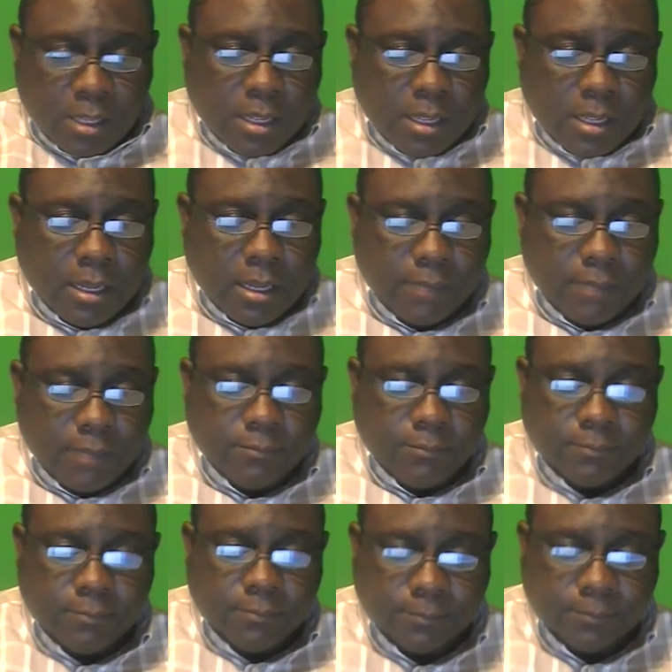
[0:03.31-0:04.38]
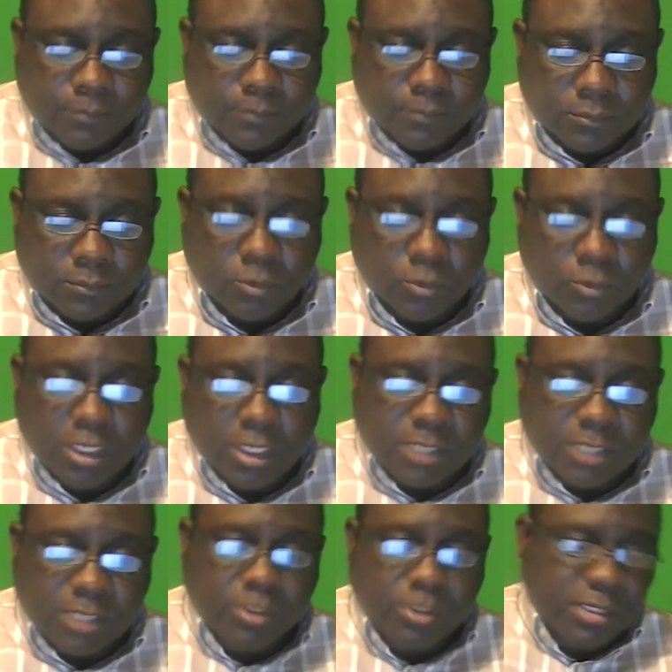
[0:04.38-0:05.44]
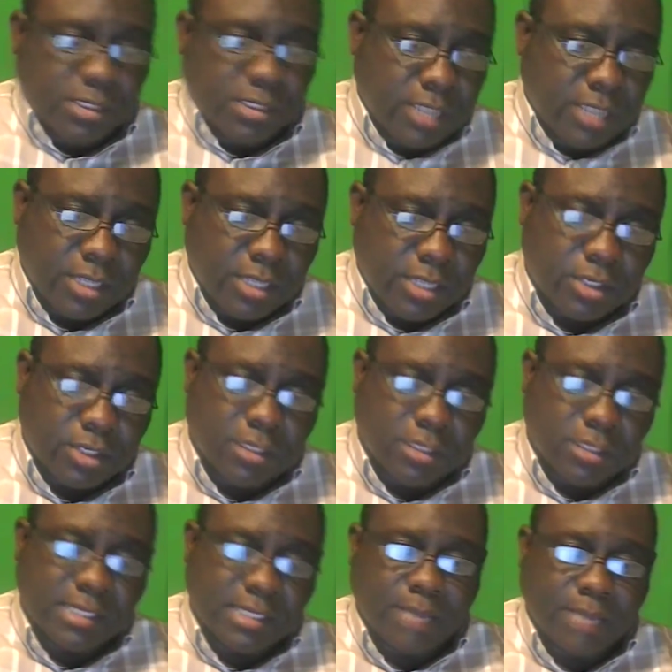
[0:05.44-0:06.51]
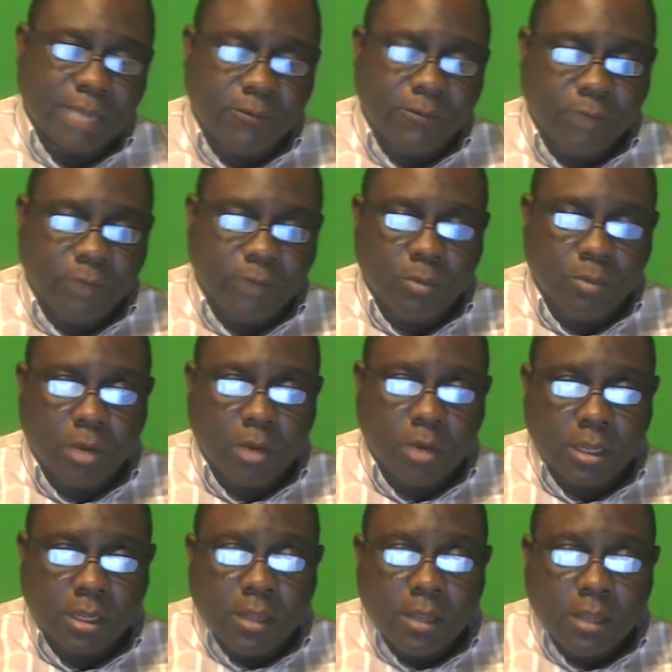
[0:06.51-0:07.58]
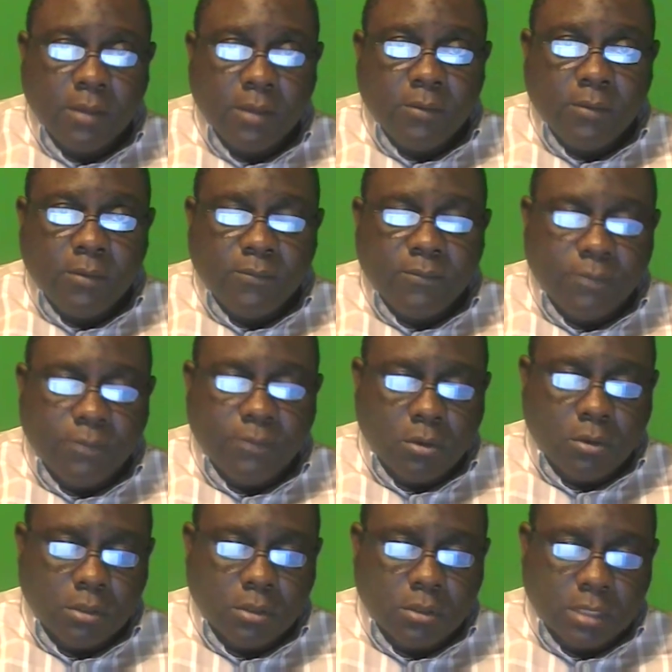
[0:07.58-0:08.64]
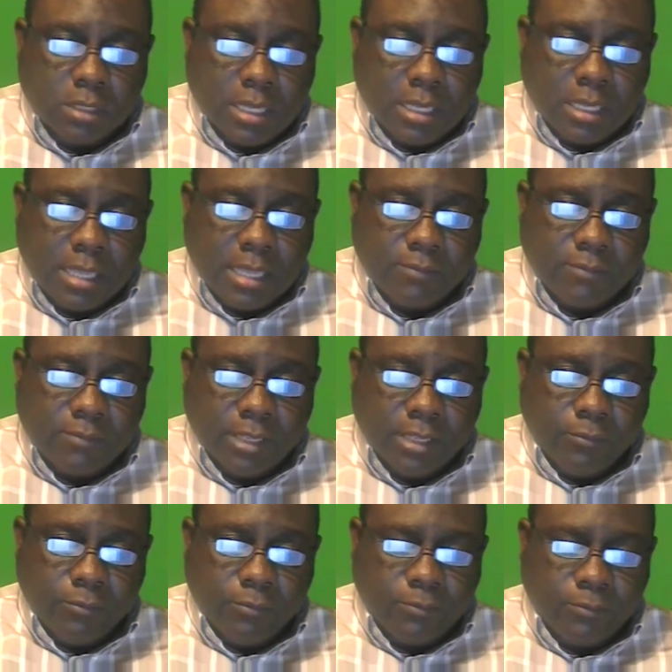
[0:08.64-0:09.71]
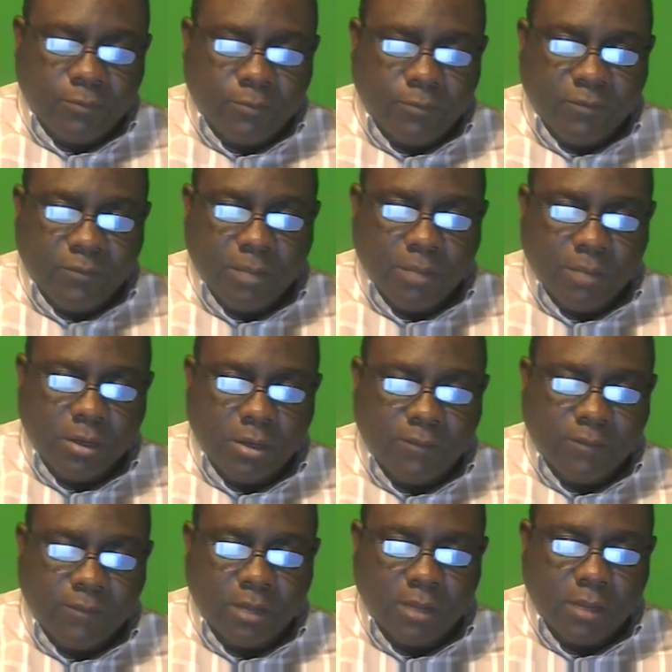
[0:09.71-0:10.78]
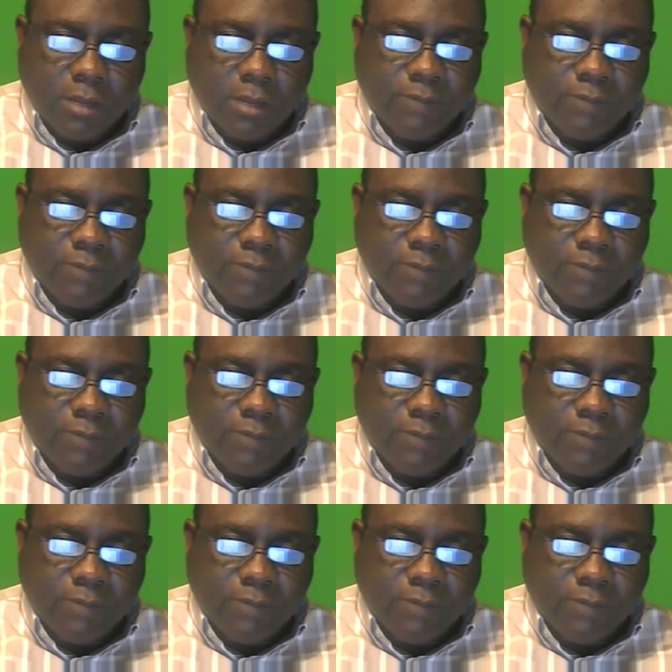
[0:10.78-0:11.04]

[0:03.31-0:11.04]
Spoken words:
Doing this presentation on the Zachman framework for the fulfillment of